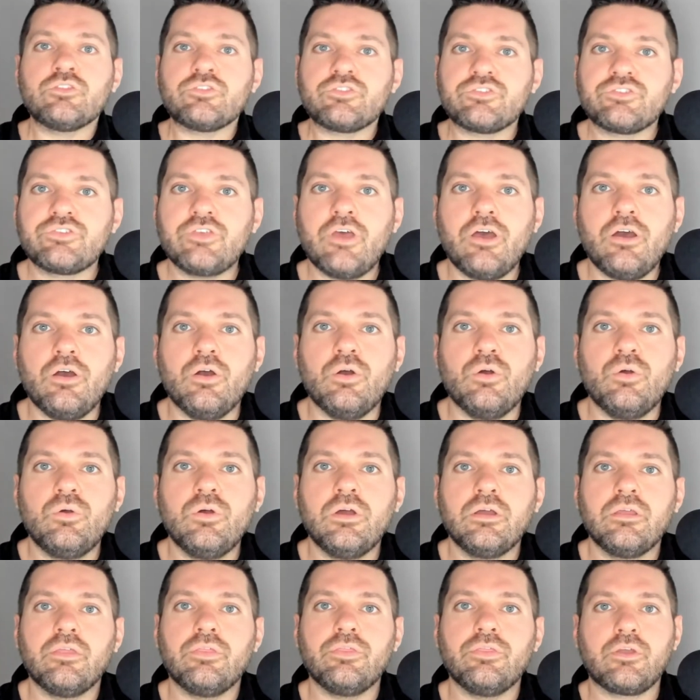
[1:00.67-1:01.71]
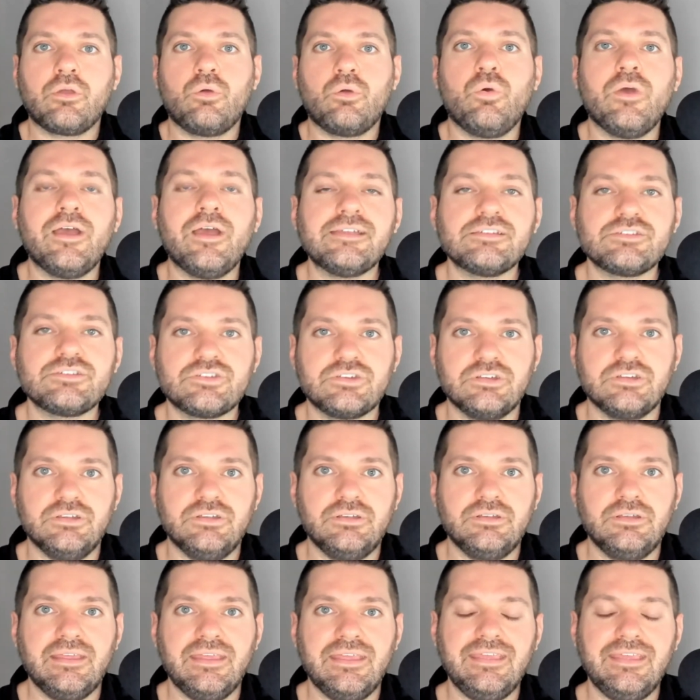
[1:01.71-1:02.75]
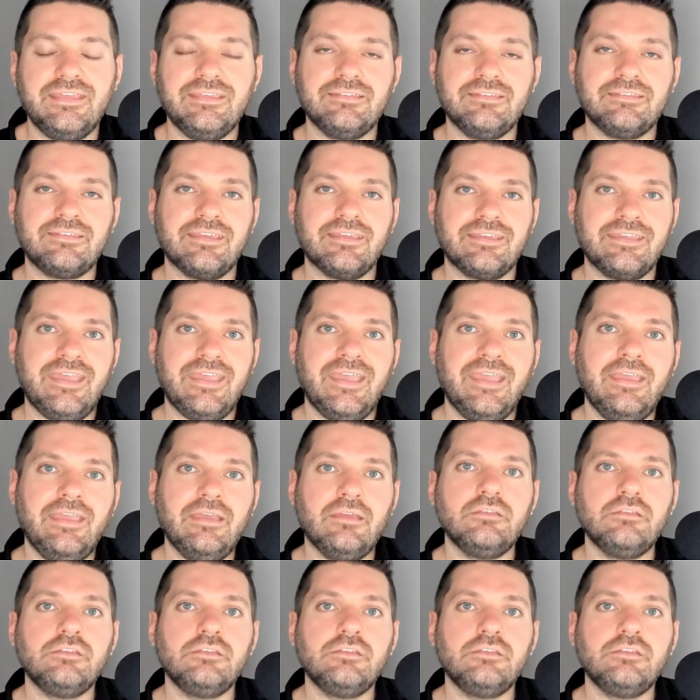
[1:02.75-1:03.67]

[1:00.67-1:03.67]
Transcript: So the question is can